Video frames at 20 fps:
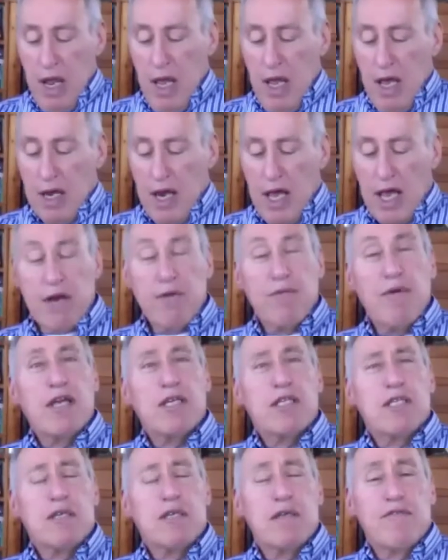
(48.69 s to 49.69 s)
an
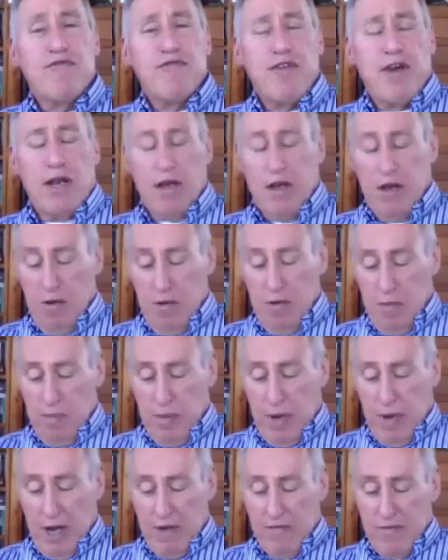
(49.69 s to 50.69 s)
A-rated fellow
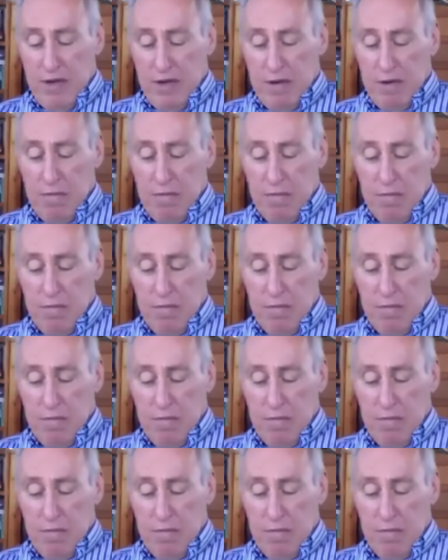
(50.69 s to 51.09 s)
by the